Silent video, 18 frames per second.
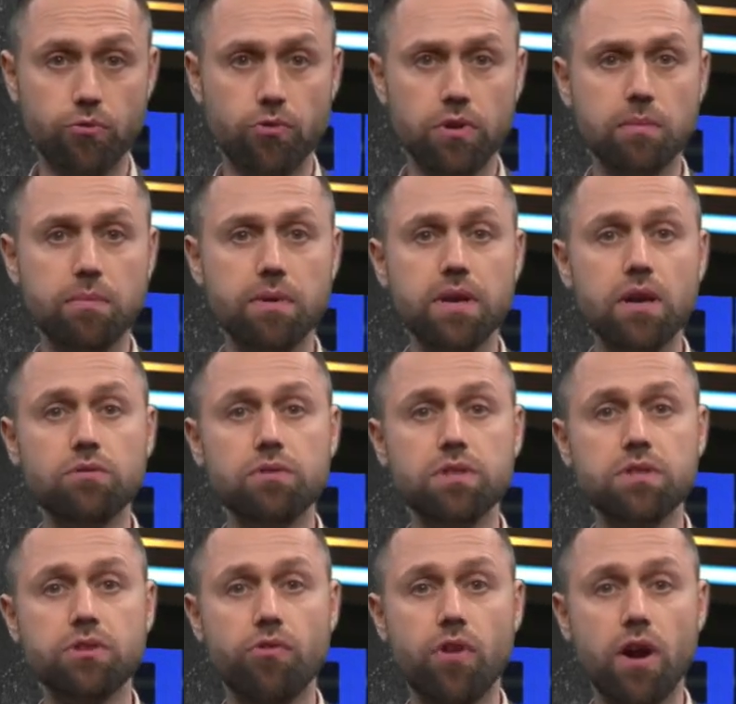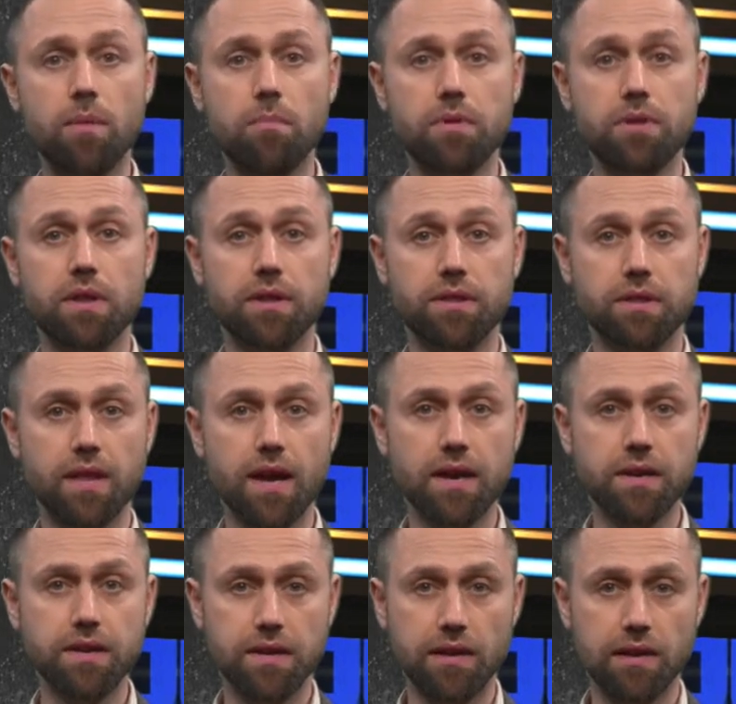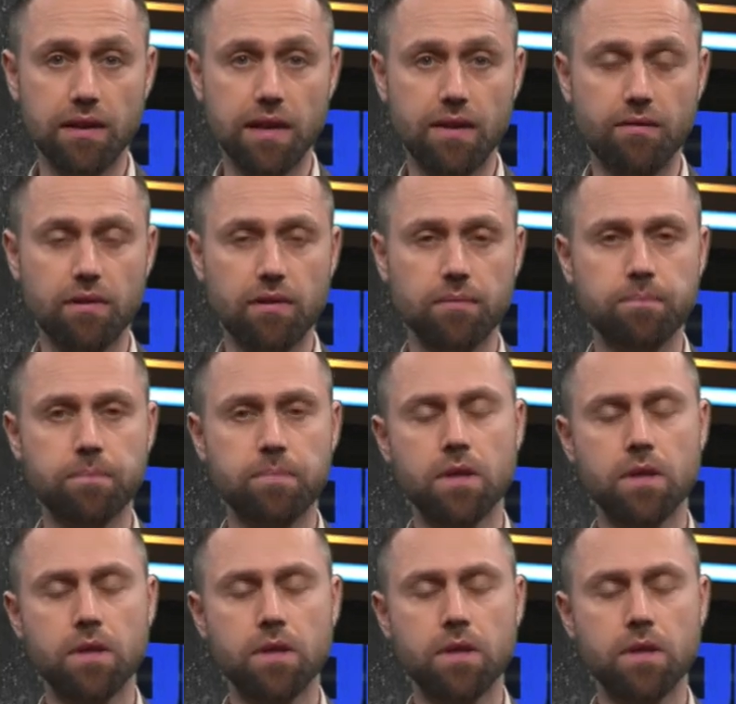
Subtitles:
will be now described at the technical level.